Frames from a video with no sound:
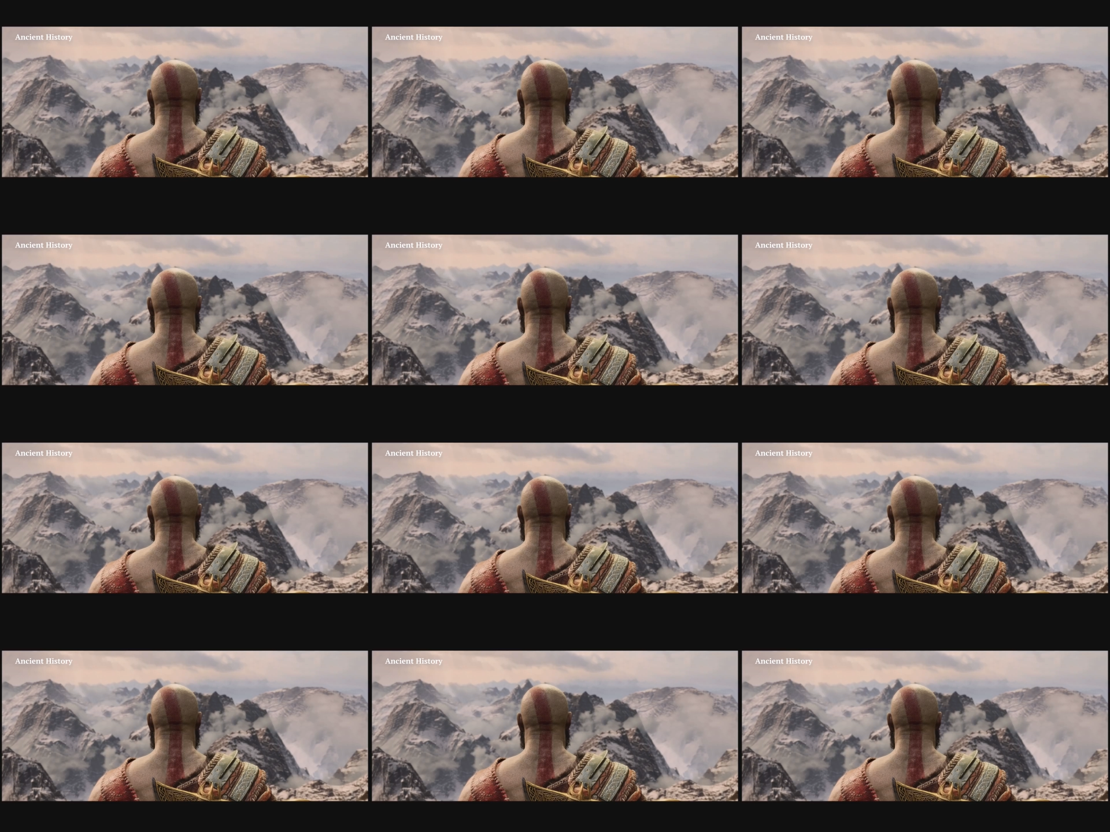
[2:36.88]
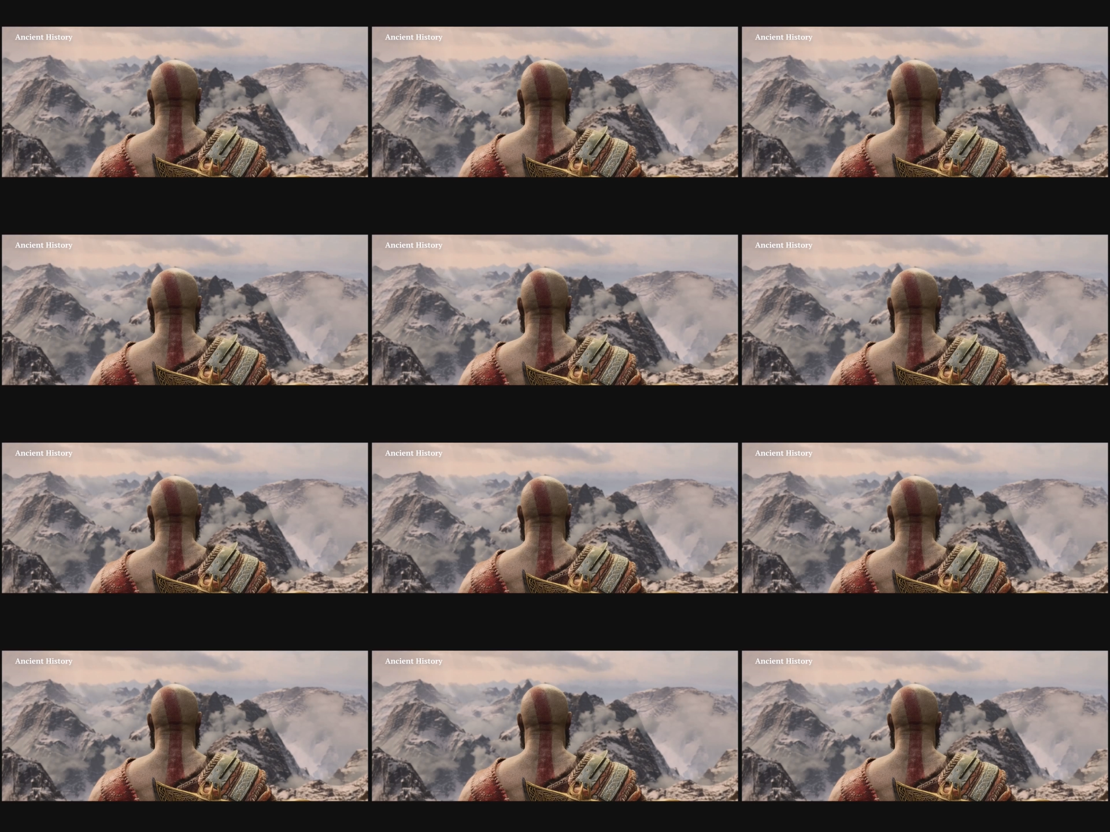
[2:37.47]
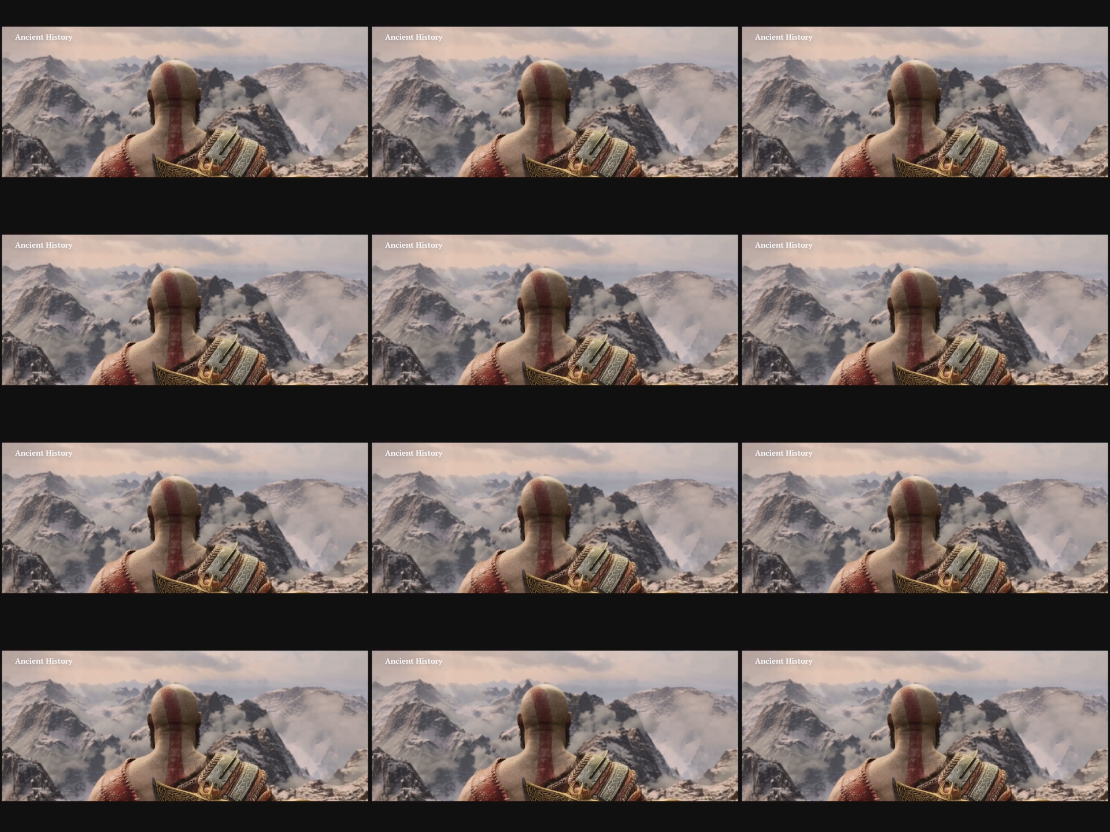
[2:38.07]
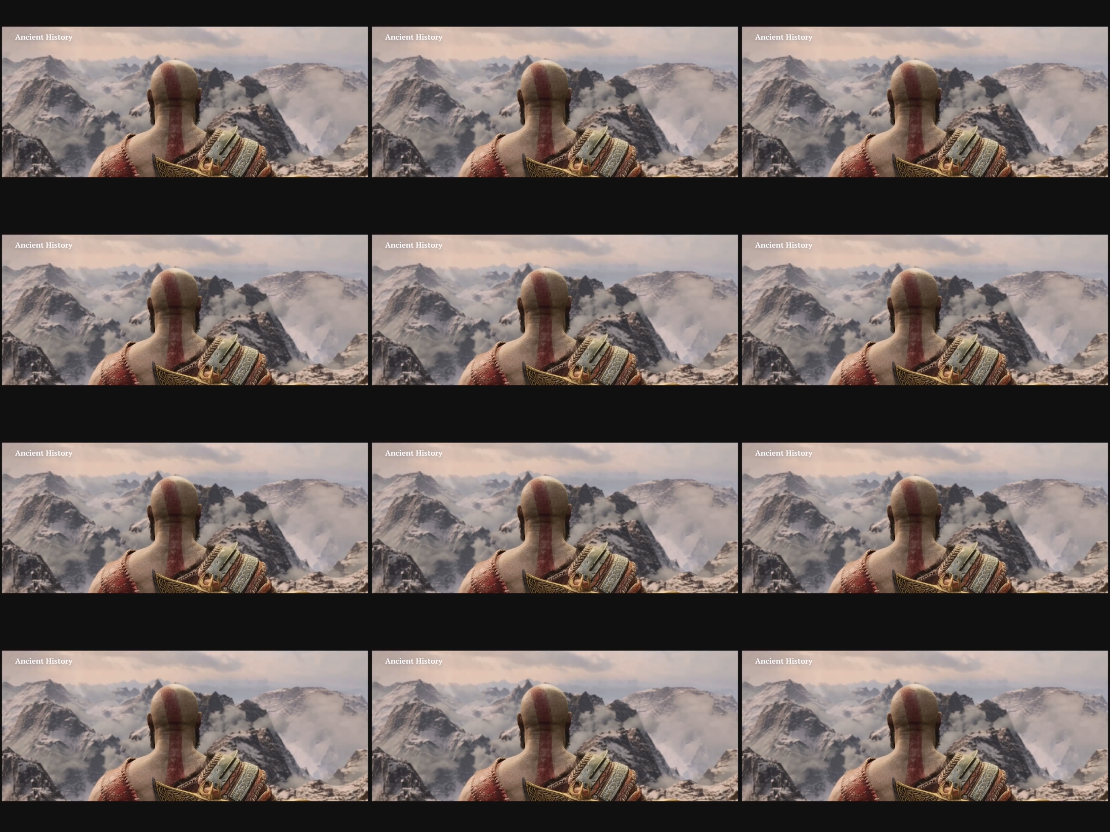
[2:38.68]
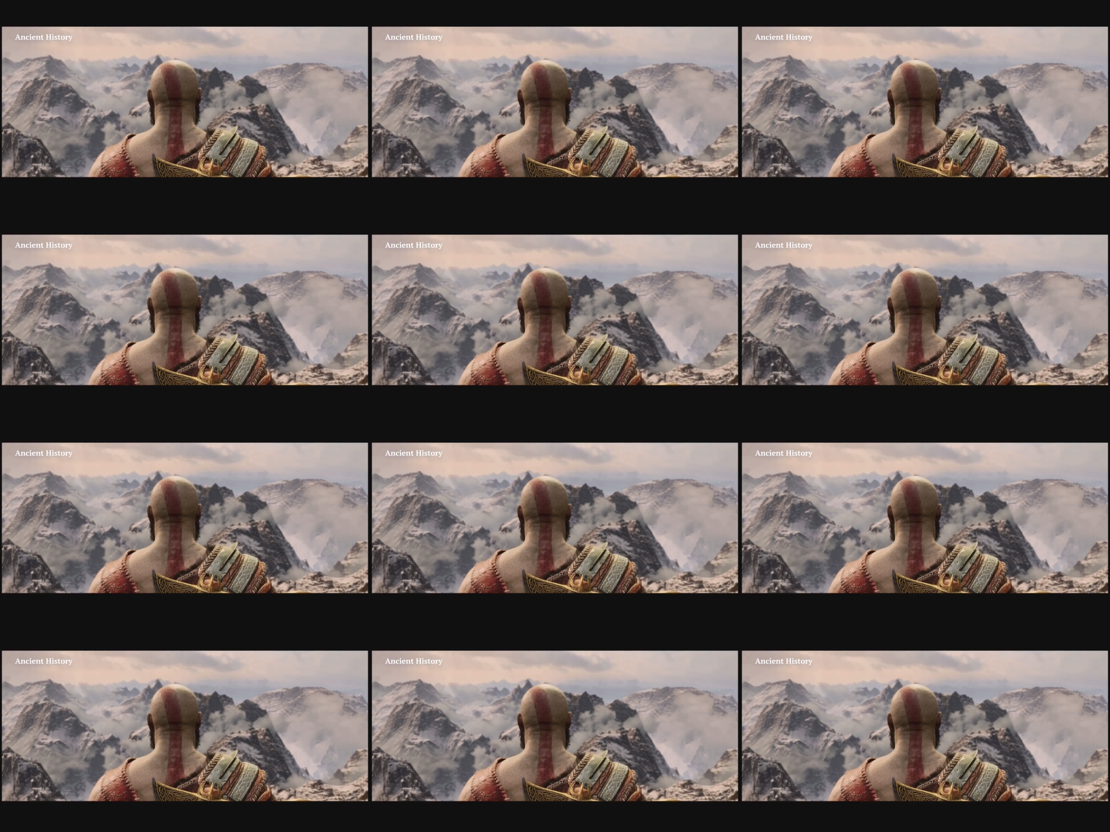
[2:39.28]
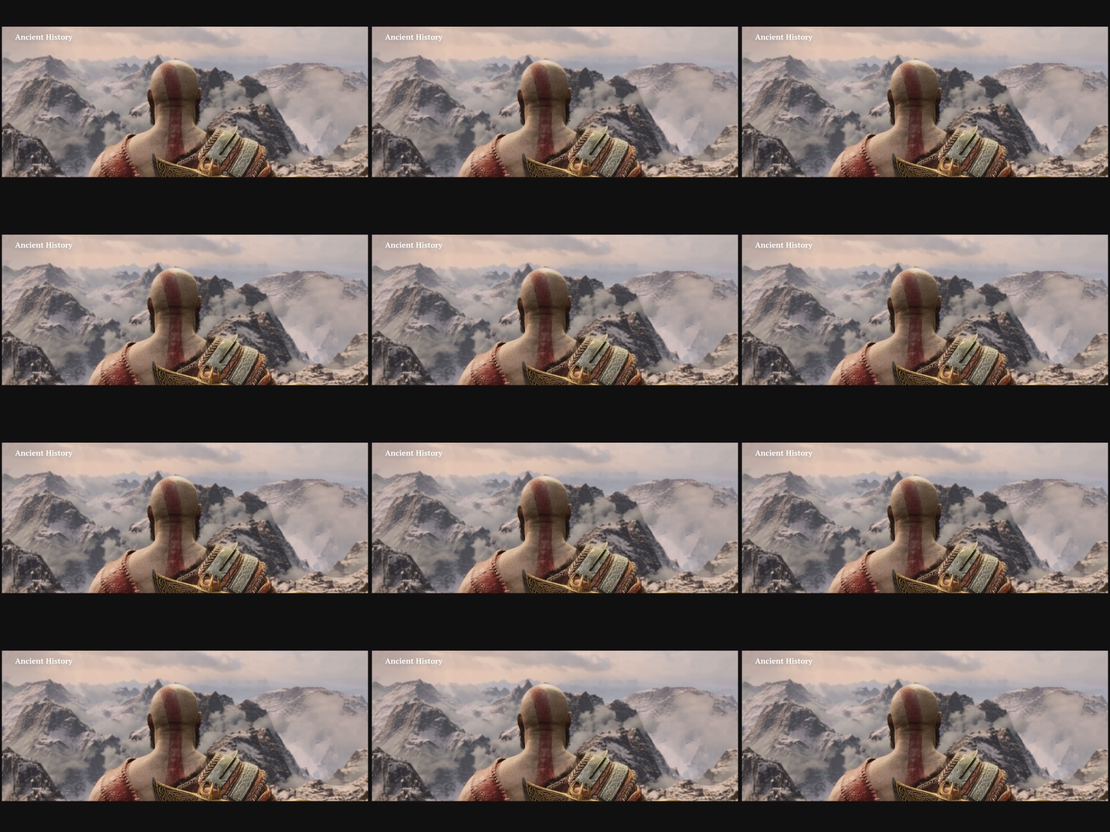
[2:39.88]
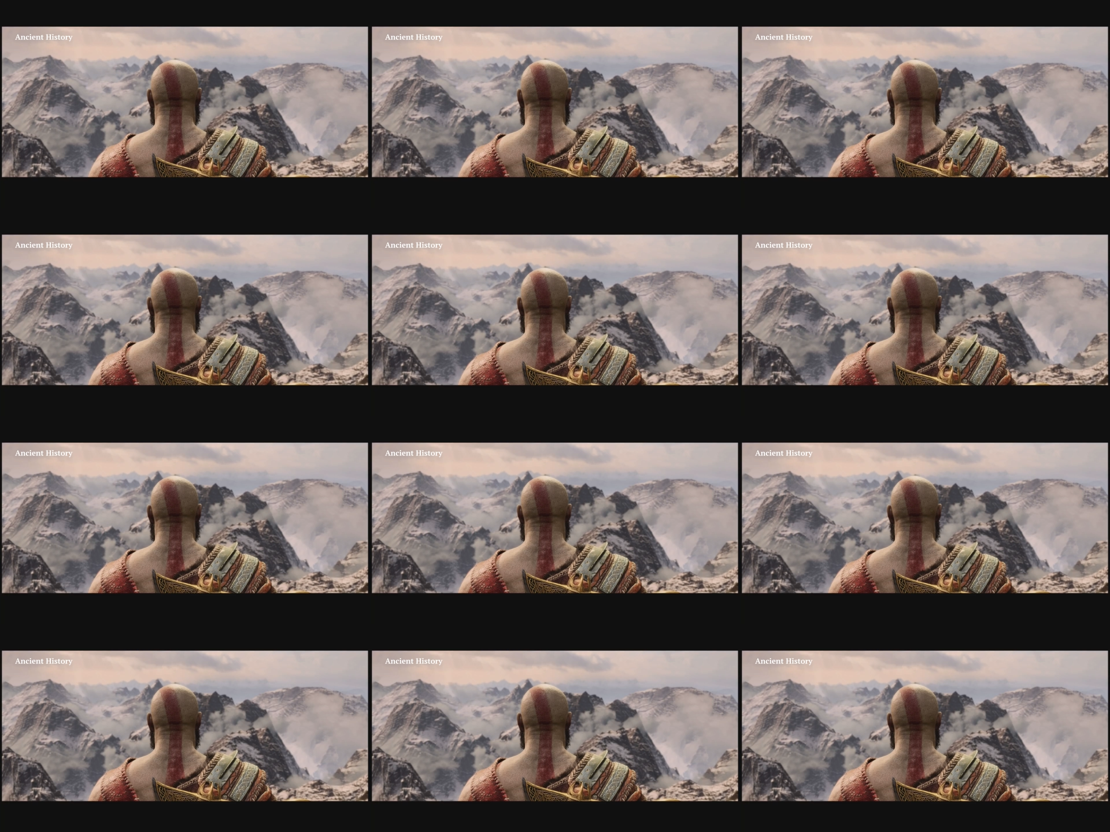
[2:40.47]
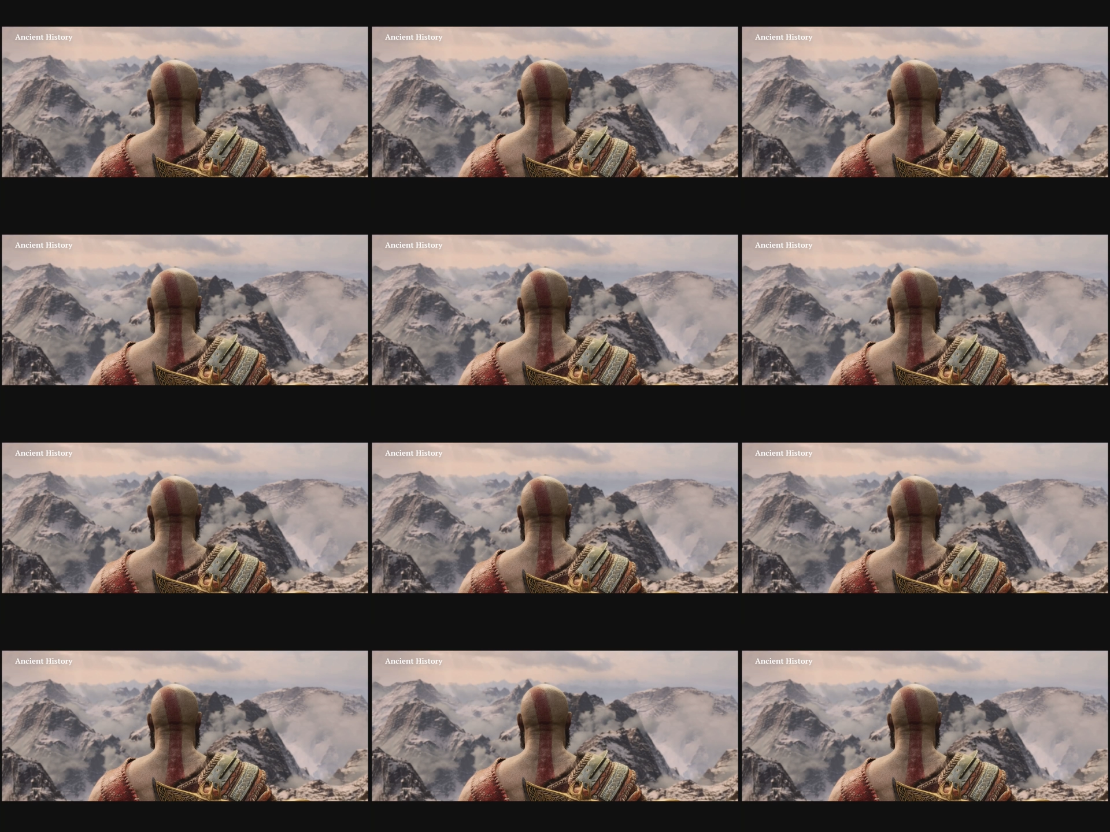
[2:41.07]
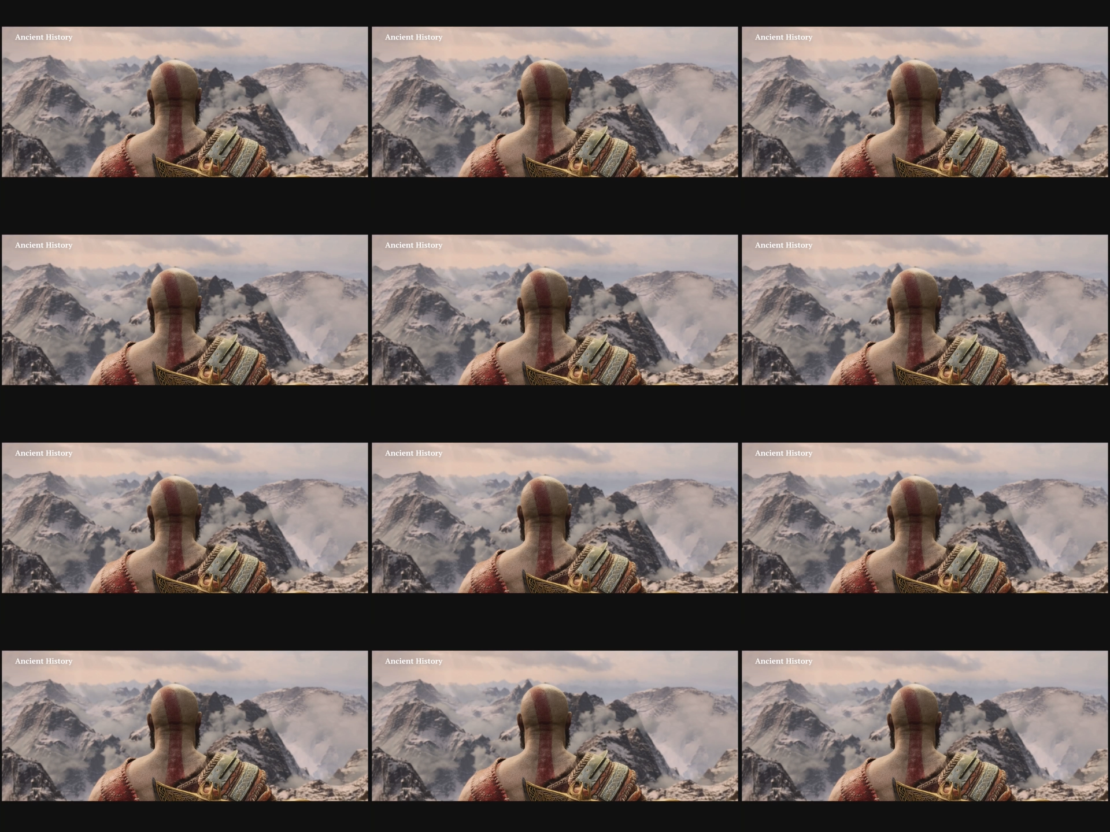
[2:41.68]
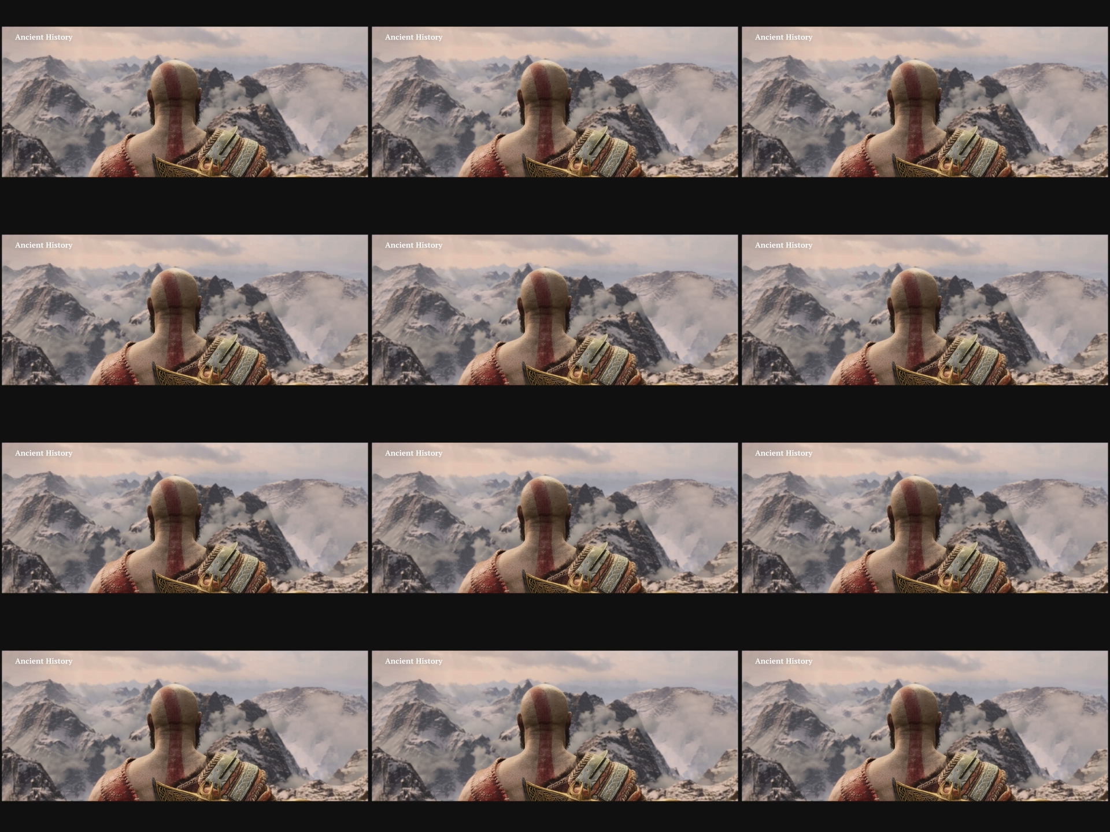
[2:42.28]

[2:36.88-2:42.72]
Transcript: [unreadable: no face in view]